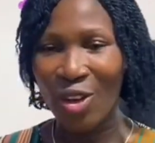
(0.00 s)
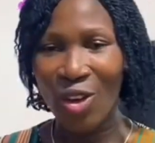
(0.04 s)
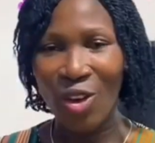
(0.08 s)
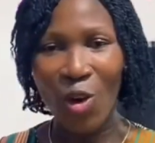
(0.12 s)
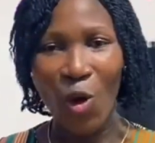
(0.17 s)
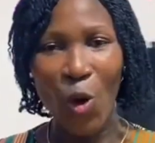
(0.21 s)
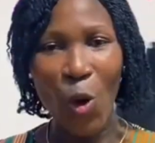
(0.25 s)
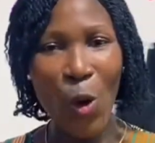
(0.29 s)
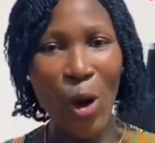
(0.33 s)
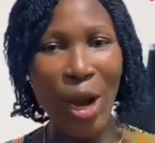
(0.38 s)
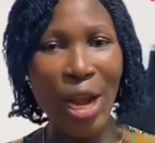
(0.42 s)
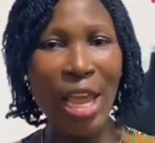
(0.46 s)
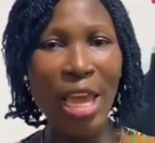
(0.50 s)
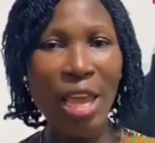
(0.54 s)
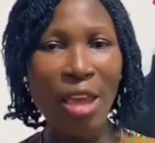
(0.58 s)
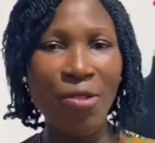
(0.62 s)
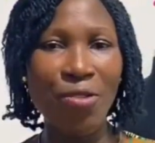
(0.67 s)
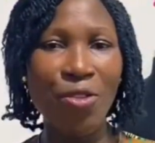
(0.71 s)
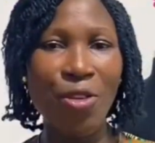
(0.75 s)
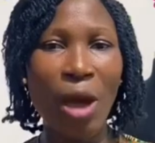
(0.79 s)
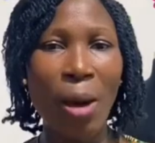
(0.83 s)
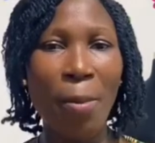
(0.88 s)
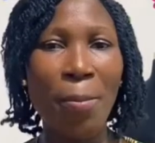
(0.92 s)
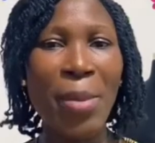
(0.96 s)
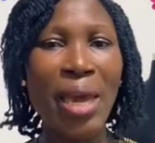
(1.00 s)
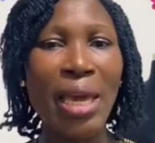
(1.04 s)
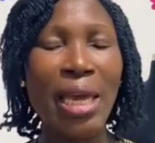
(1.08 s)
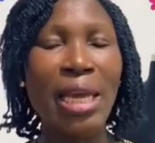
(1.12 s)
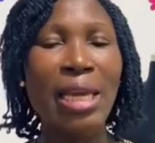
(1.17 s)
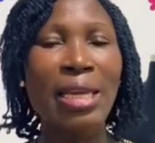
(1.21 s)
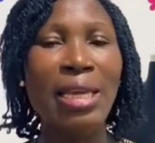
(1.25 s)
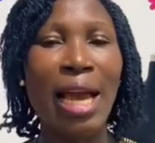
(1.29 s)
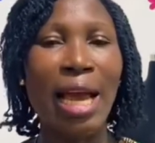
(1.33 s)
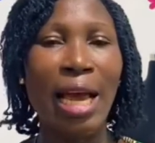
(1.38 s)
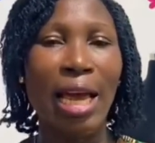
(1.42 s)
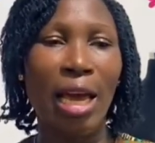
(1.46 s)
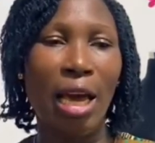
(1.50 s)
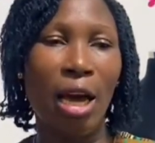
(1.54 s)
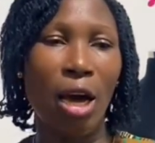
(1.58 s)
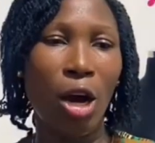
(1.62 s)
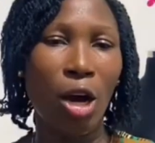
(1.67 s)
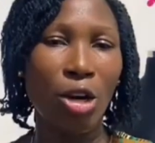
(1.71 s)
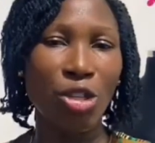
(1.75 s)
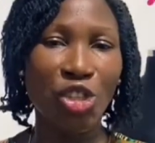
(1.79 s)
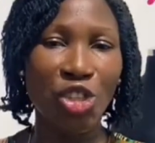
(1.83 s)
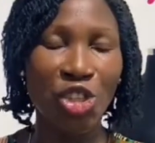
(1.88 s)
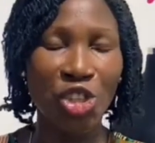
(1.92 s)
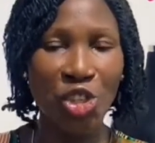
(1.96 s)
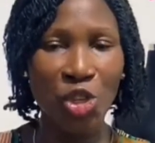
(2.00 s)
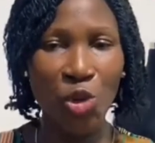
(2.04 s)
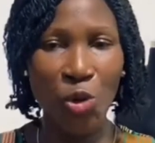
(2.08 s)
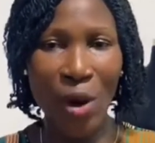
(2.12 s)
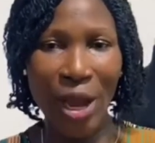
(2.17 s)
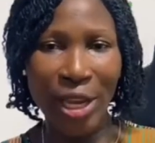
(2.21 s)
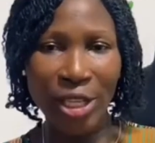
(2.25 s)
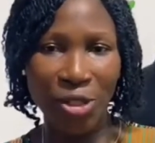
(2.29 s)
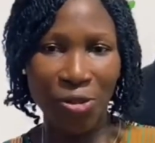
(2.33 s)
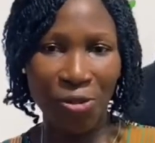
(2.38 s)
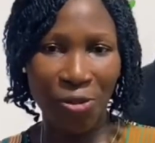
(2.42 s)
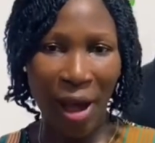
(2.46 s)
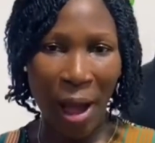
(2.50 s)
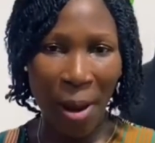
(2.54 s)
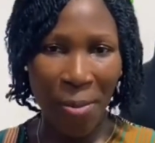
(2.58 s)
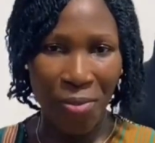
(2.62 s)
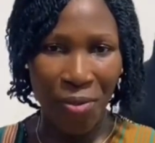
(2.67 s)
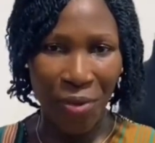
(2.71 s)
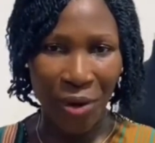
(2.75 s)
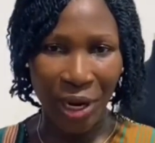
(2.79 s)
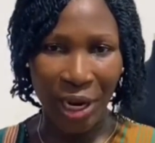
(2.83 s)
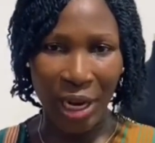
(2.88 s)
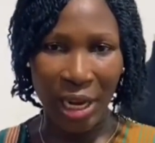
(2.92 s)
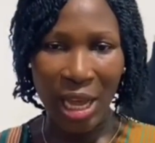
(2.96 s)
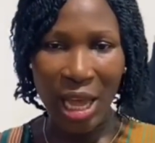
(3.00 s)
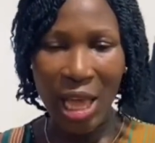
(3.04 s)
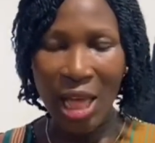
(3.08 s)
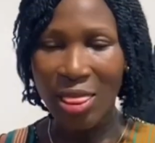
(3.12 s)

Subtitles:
Only if you are making a stretch fabric,